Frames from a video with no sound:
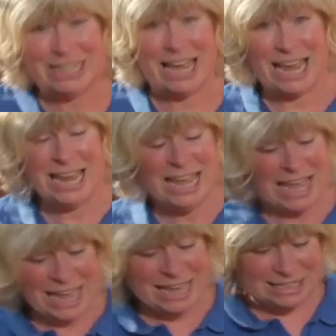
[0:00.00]
today
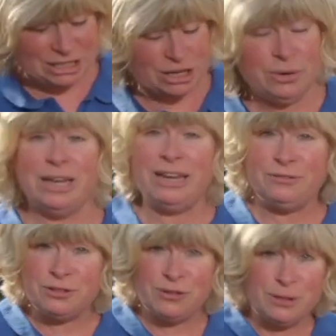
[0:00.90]
is to
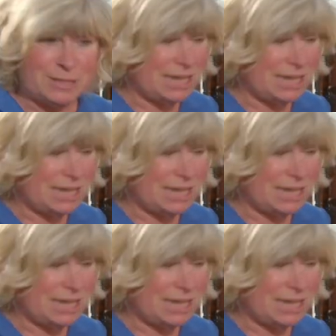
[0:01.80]
lift a few